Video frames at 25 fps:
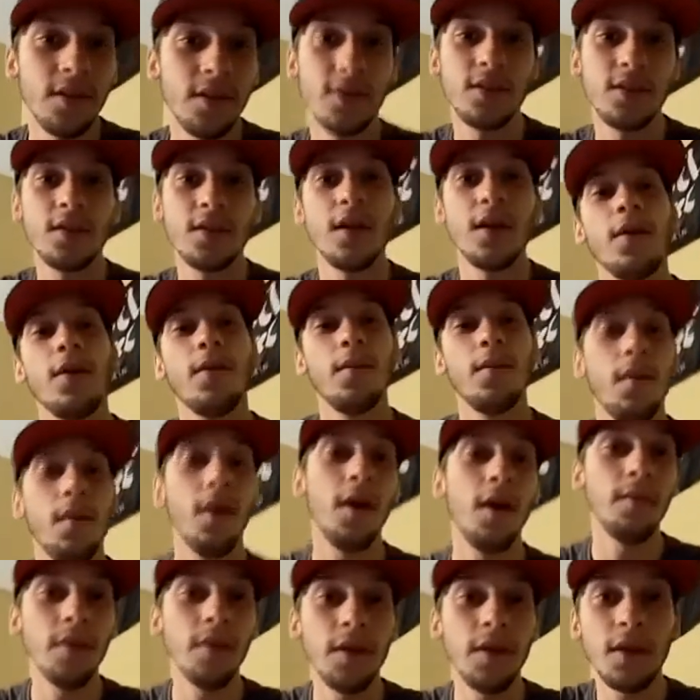So
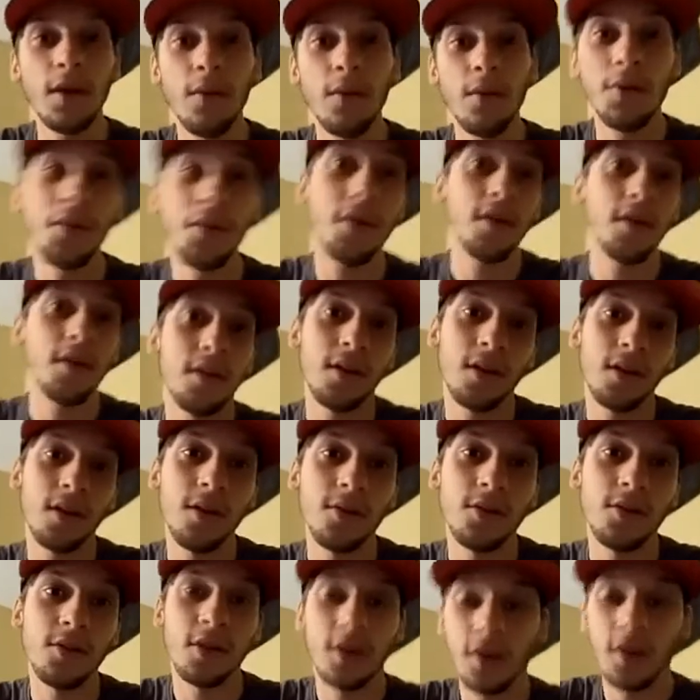I'm right there with you on the
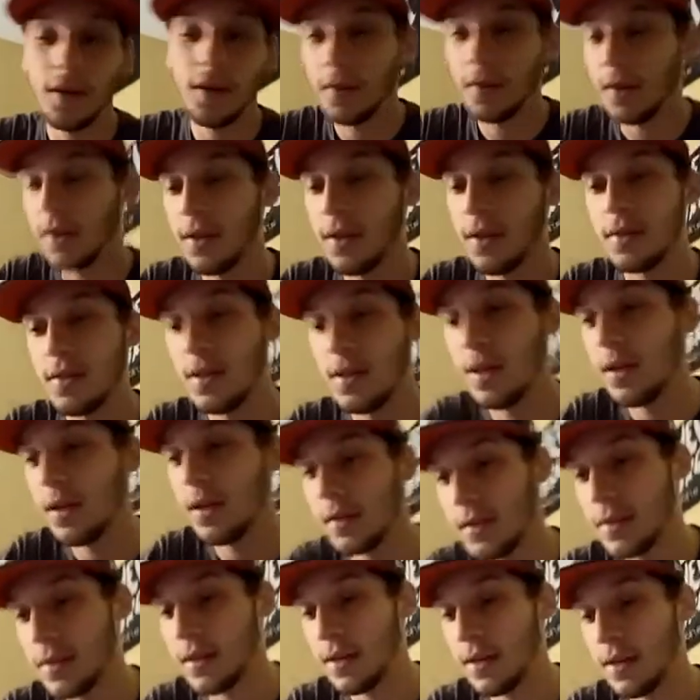coaching on the
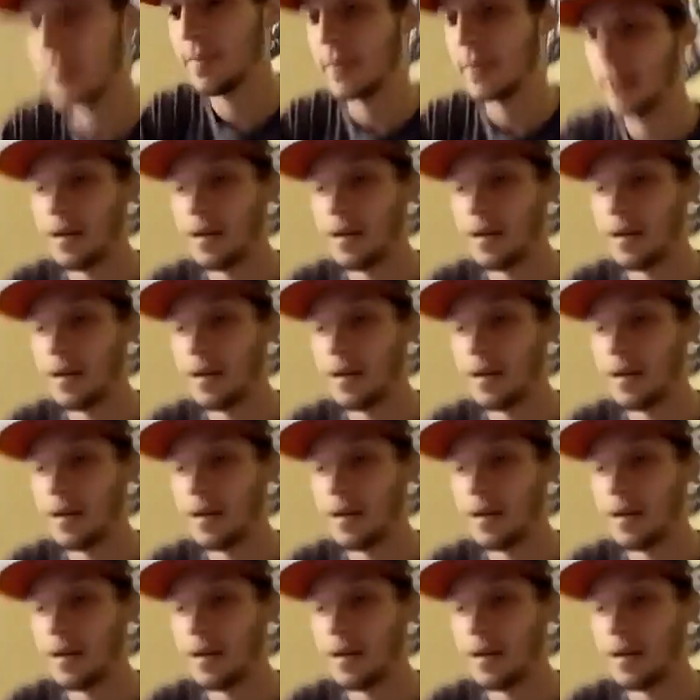Seahawks aspect.